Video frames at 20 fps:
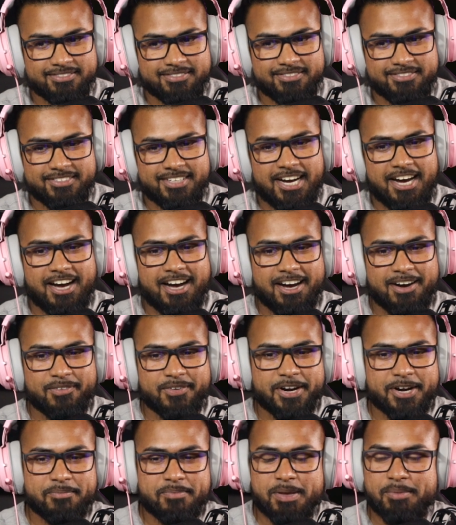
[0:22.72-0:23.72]
Nah, where are the
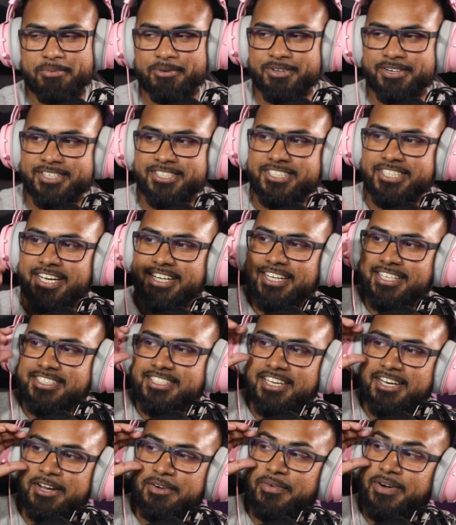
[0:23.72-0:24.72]
people in the chat that said it
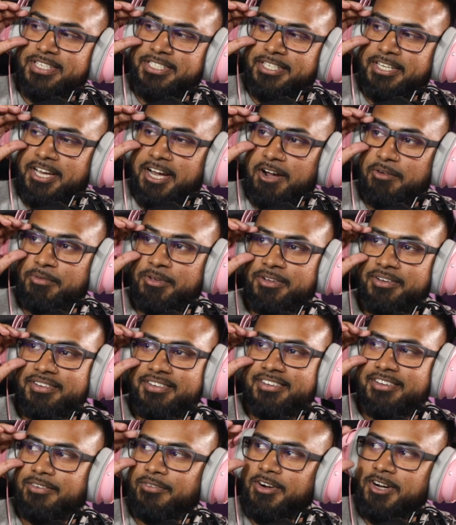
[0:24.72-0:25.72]
wasn't coming?
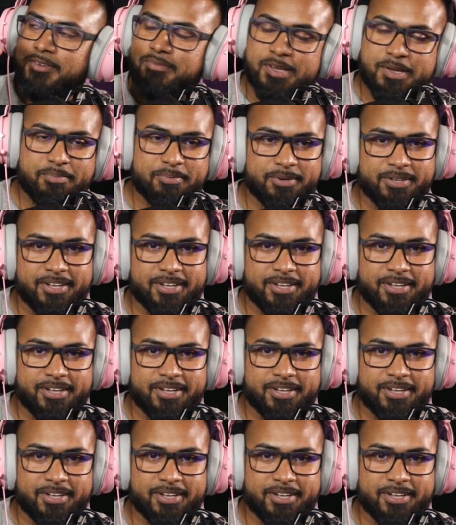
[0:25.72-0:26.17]
Where are the people